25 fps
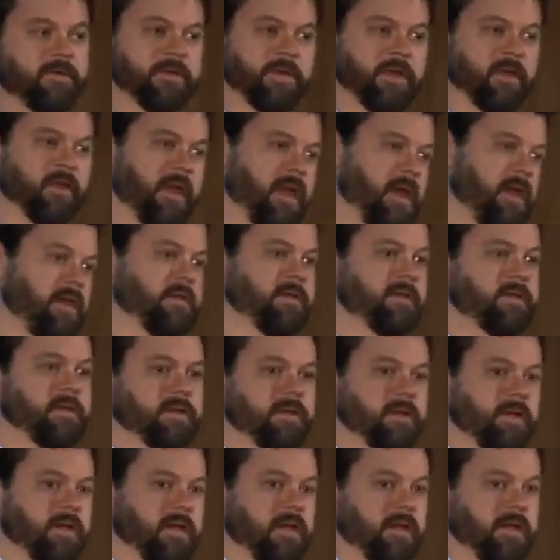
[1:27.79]
that for the
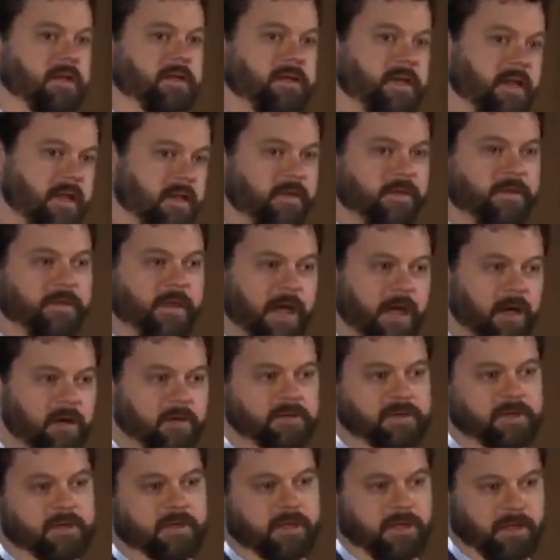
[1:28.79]
last
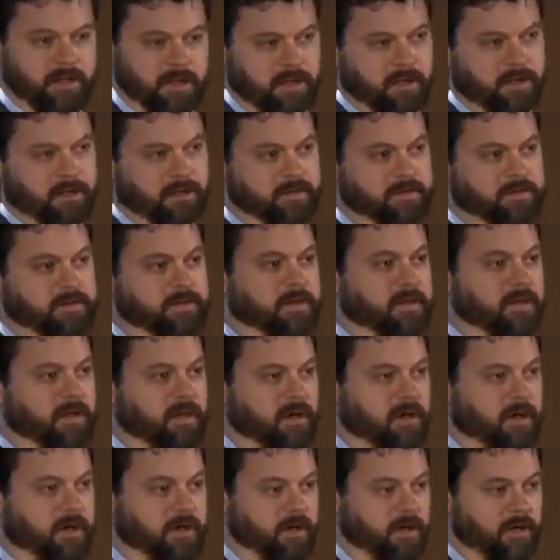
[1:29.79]
10,000 years
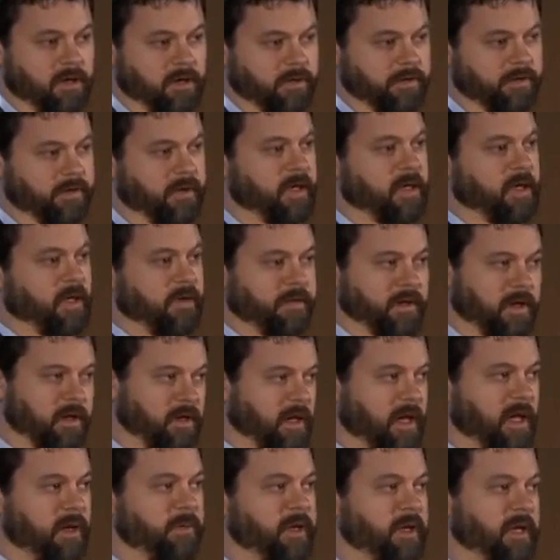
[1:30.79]
on Earth, the
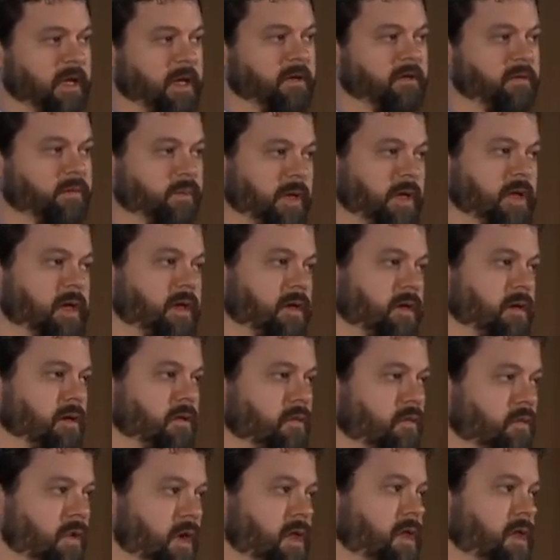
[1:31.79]
climate has been